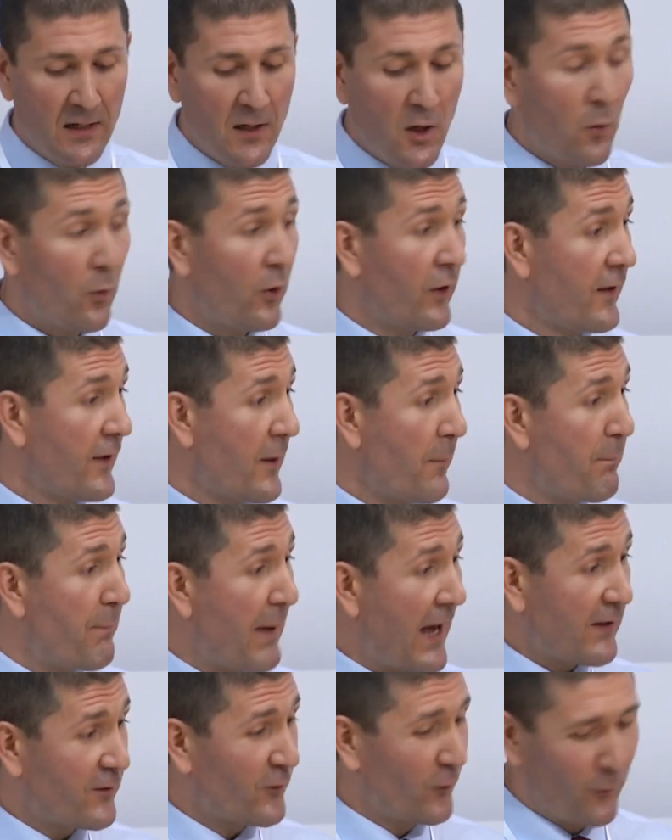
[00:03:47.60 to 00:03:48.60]
One of the
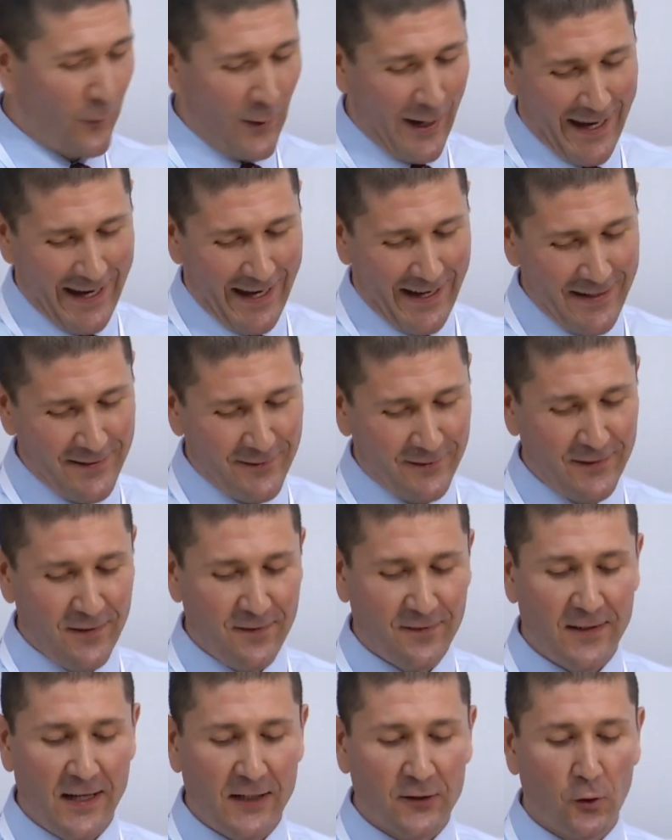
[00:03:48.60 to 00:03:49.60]
best ways to
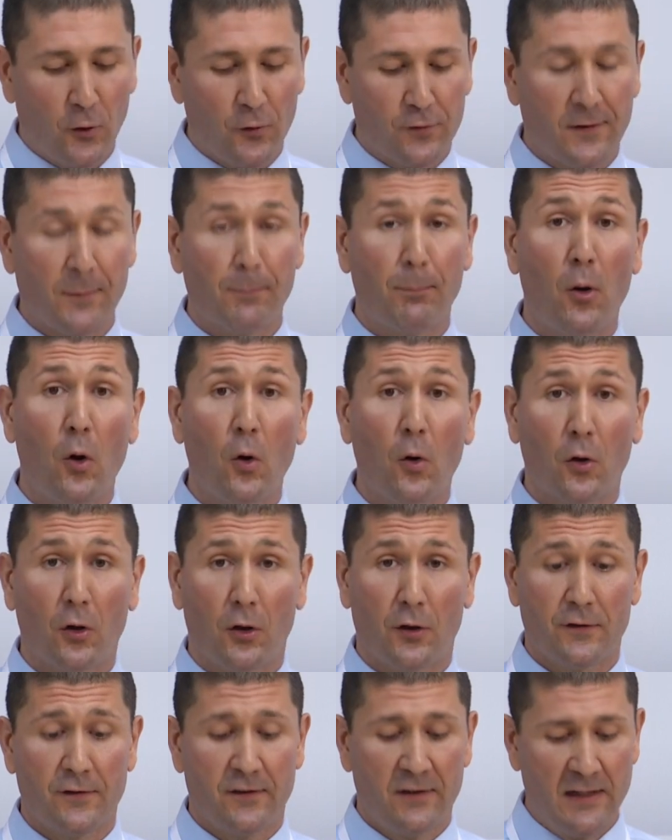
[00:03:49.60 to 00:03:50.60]
signal
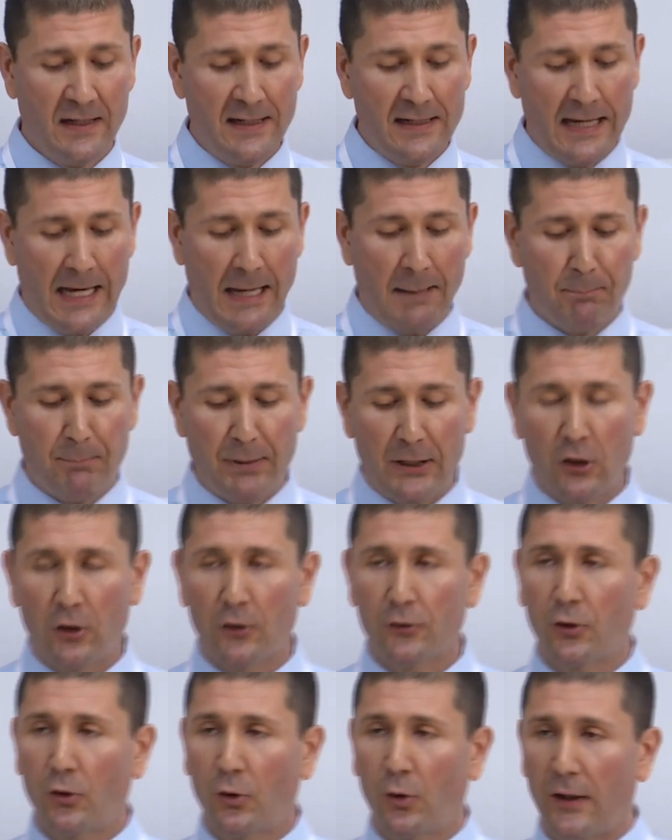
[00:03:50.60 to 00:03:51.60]
support and
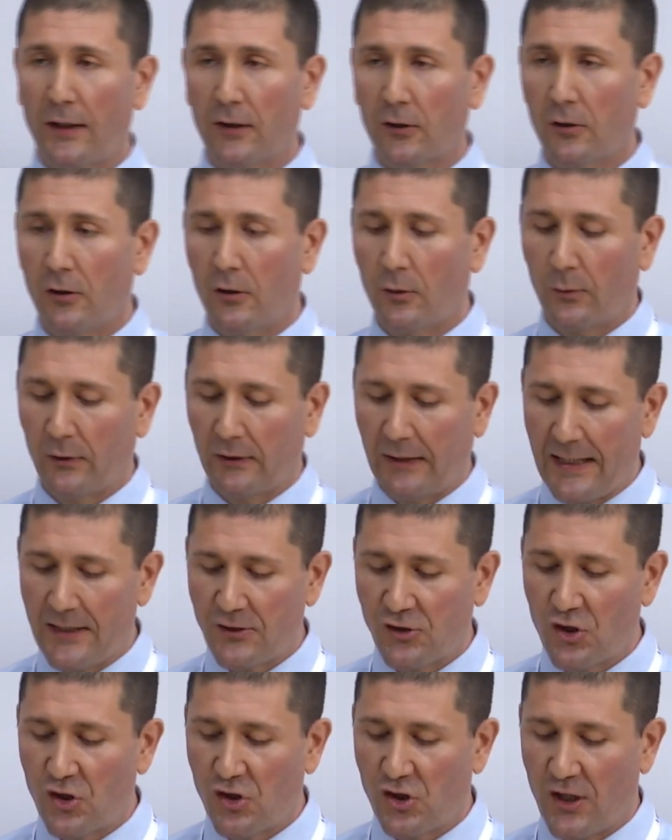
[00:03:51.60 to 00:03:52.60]
build critical
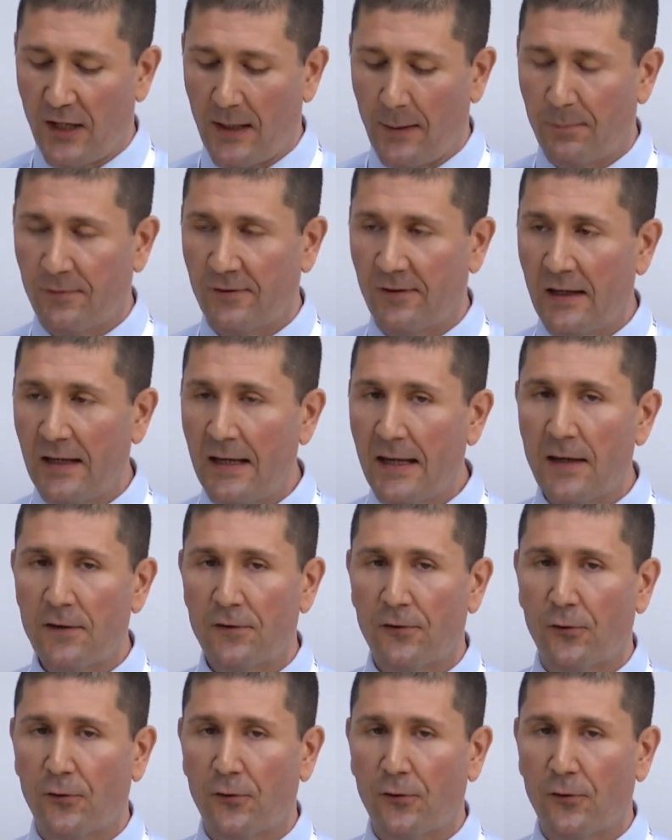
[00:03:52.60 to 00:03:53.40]
relationships is